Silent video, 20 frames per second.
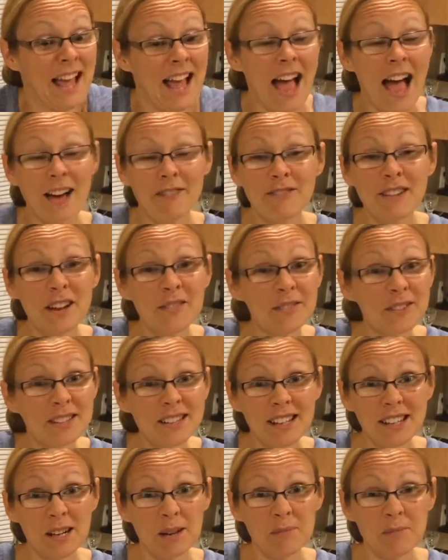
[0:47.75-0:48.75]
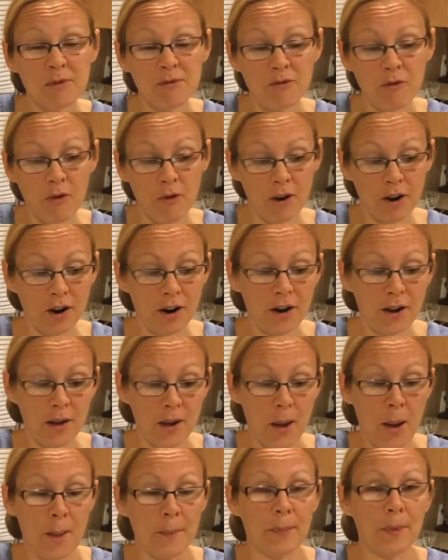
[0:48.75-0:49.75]
I've never done it before,
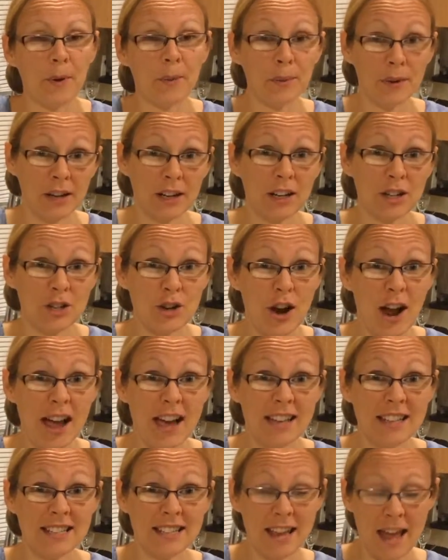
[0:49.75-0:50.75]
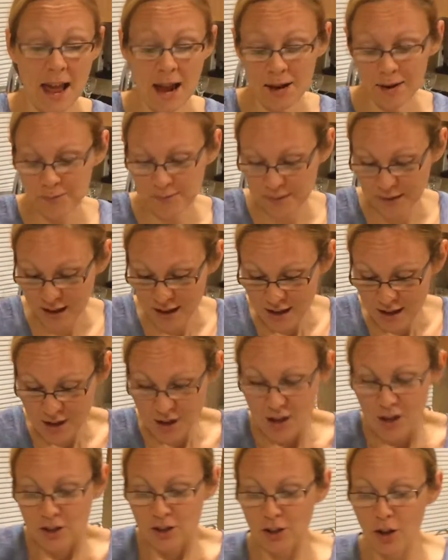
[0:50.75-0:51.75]
but we're going to try it today.
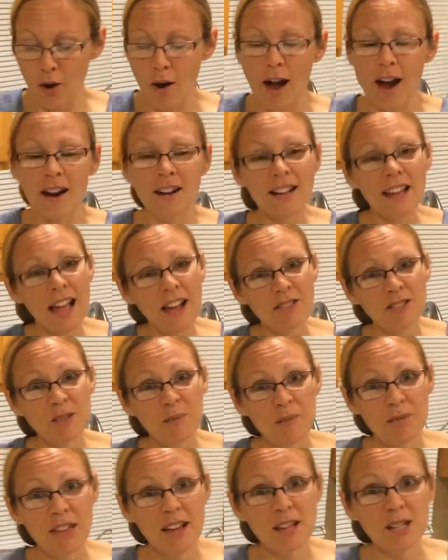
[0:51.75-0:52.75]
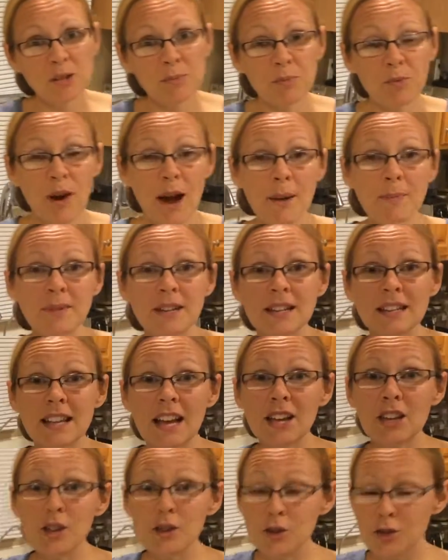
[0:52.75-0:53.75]
So I already have some things prepped as
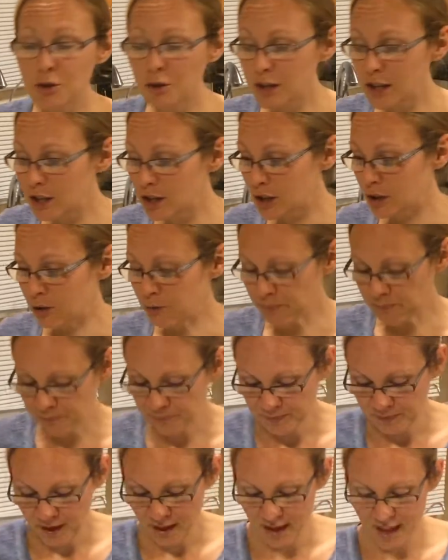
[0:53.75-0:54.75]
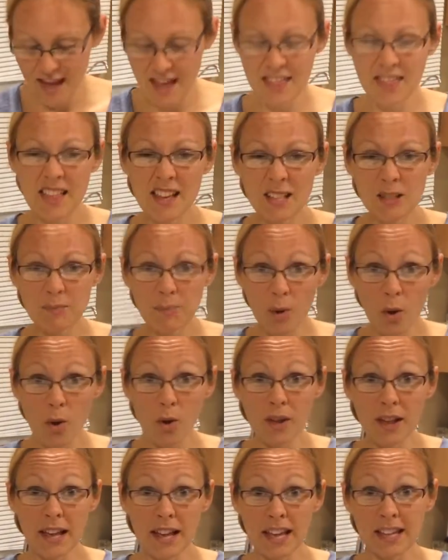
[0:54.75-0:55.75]
I usually do. In this
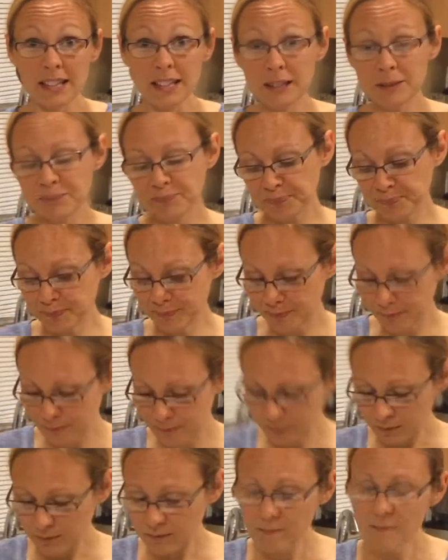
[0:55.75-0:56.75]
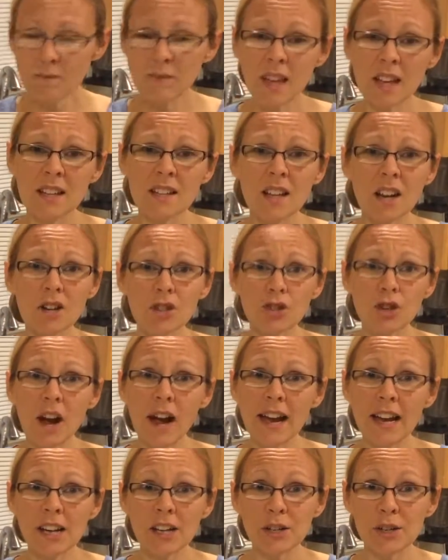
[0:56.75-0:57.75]
bowl here is our
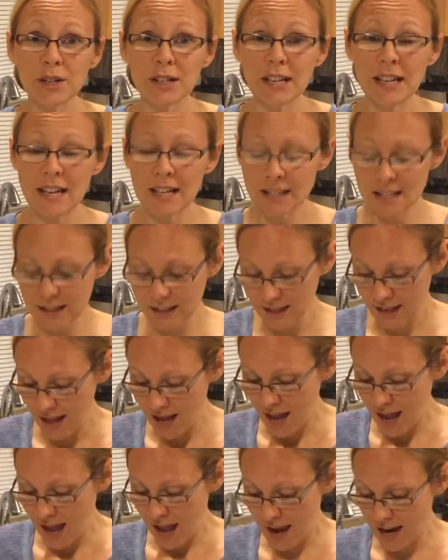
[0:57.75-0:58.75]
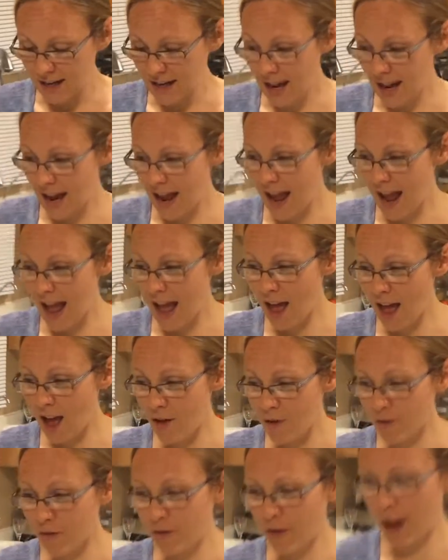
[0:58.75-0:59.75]
dry ingredients, and I have